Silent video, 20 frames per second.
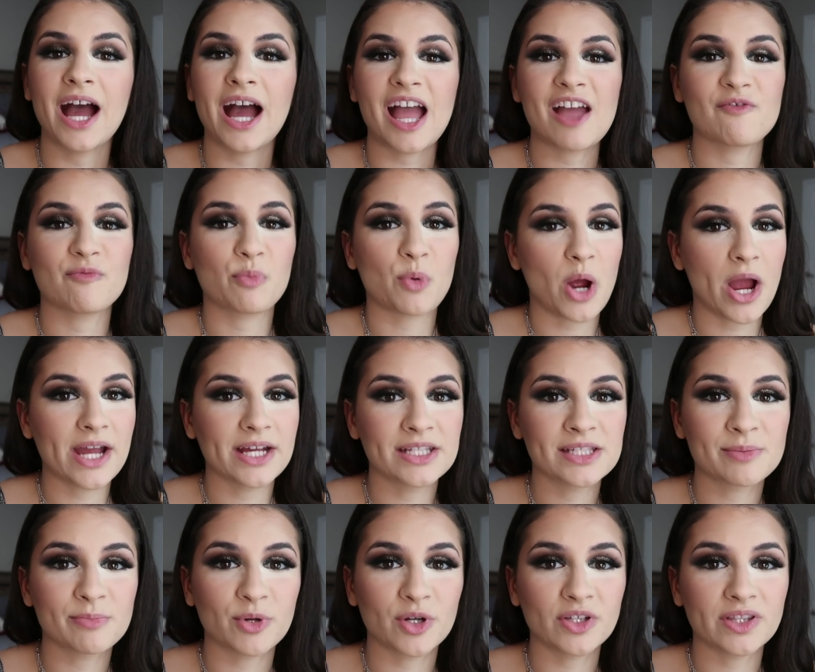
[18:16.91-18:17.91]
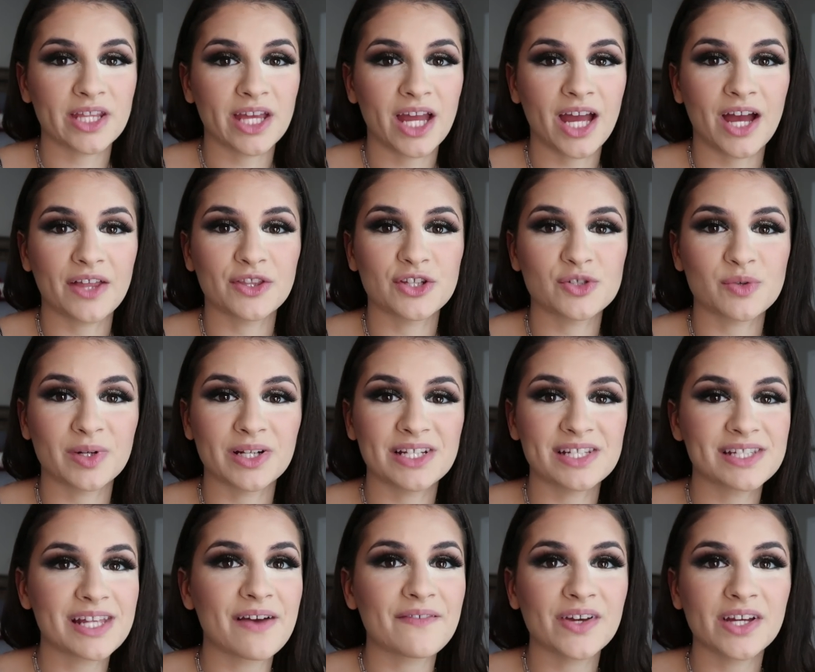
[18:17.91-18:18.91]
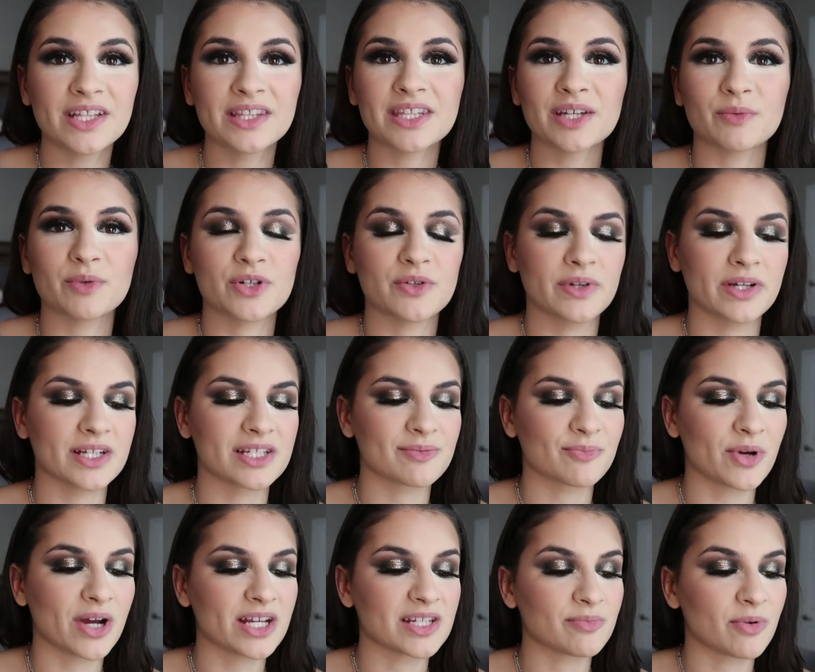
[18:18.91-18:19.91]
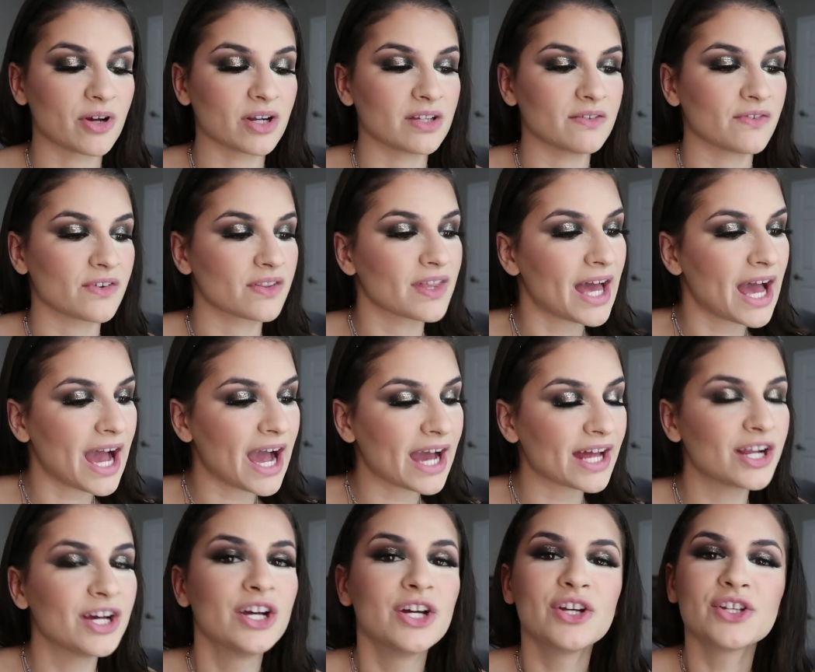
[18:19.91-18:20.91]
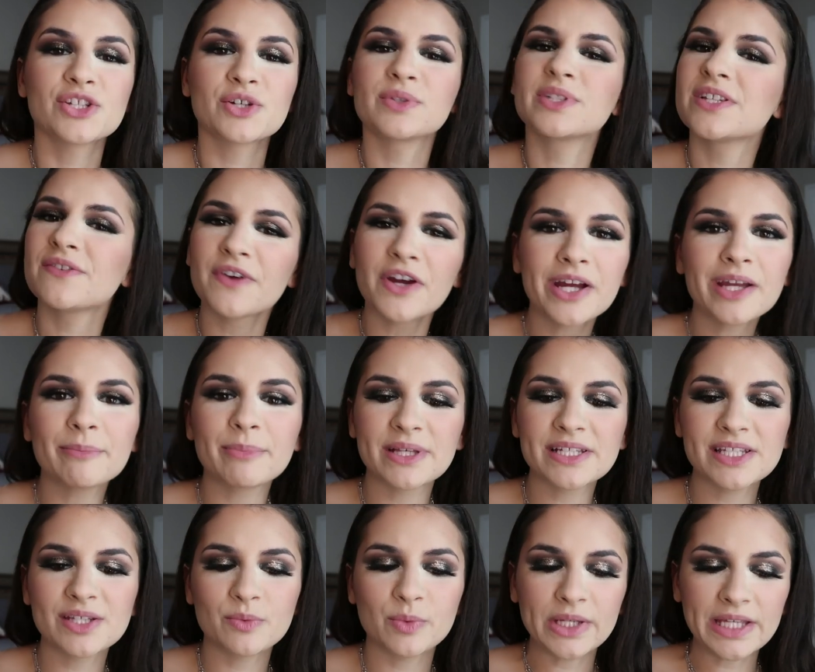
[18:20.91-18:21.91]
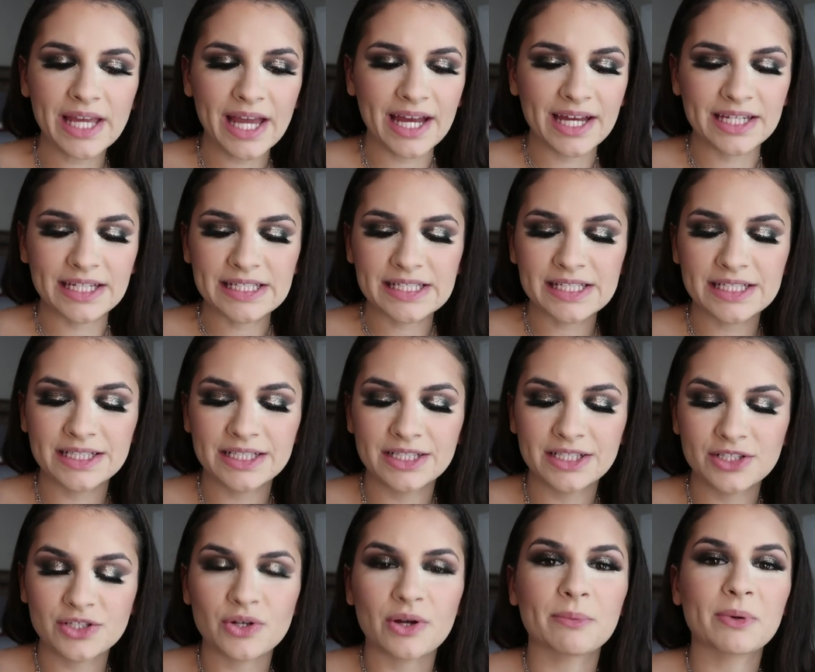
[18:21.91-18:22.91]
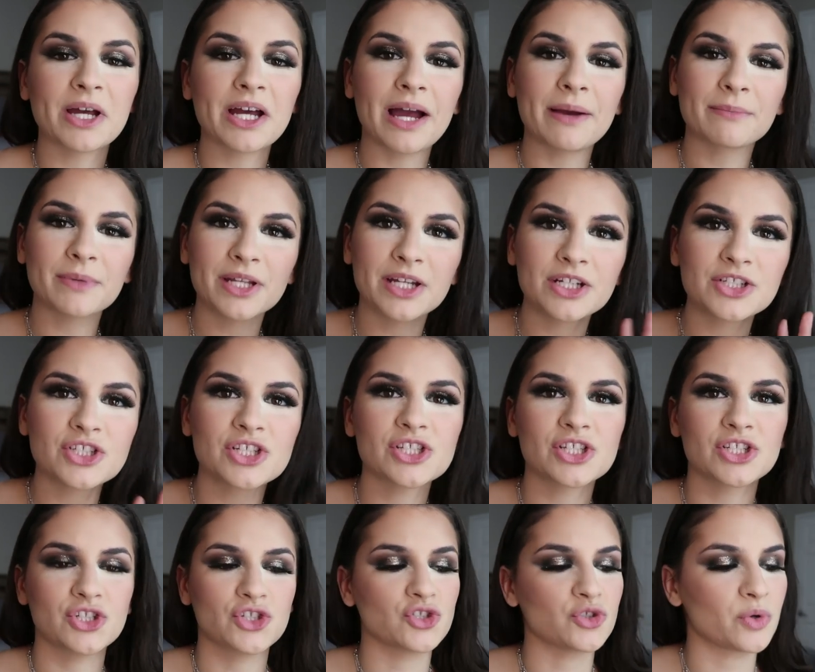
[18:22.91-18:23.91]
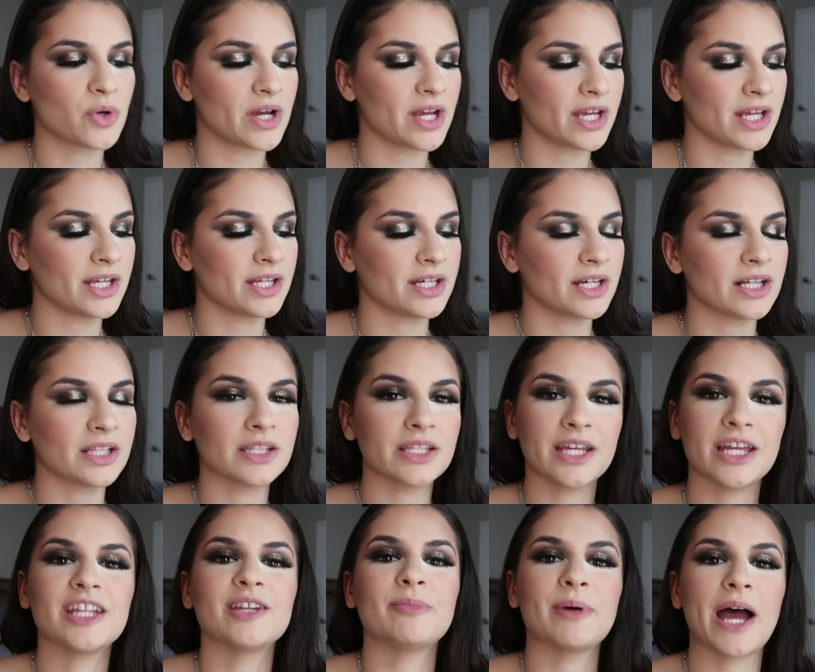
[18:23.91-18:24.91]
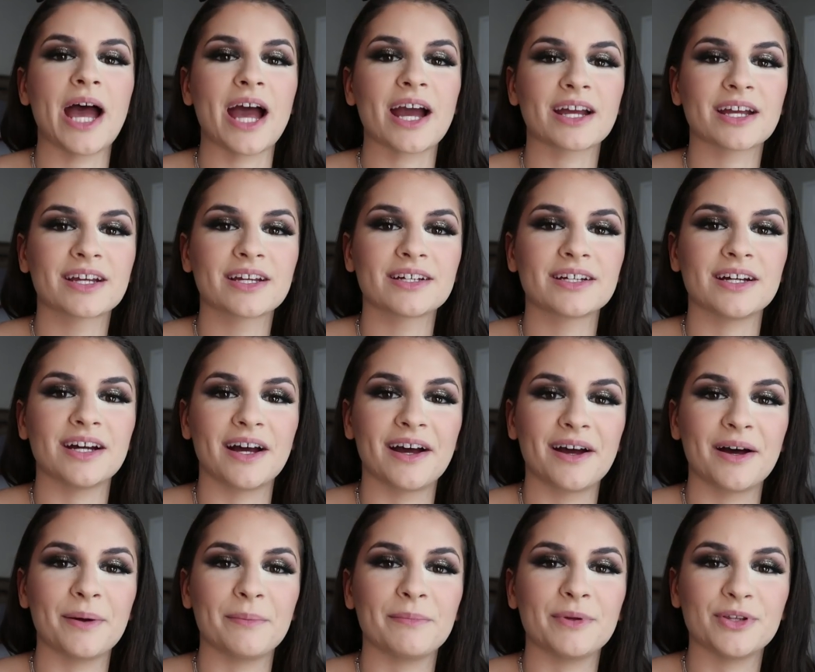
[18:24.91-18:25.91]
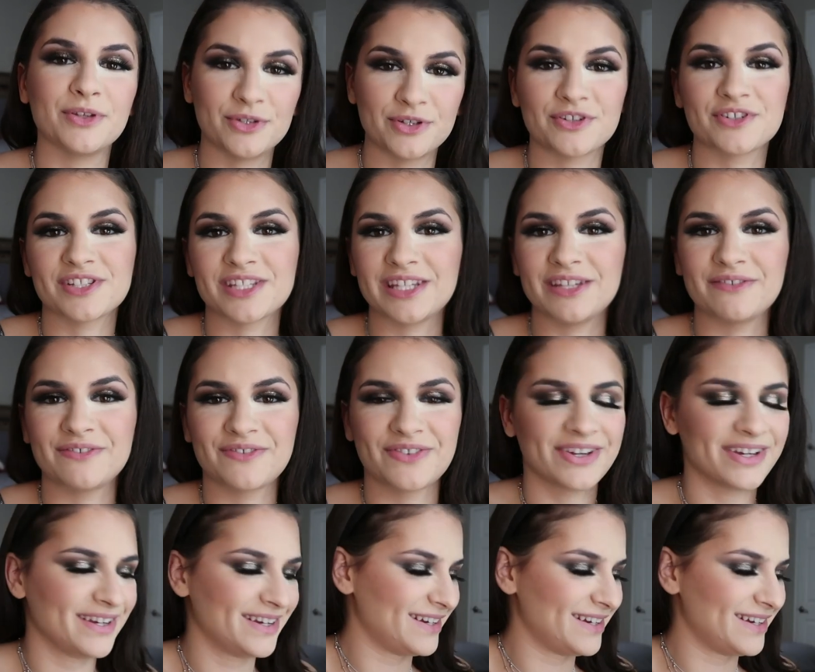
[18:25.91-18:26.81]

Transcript: I have Brian's birthday on the twenty-seventh and we're doing a surprise party for that. So it's a very busy weekend. So I'm, I'm gonna just enjoy a laid back um, New Year's Eve.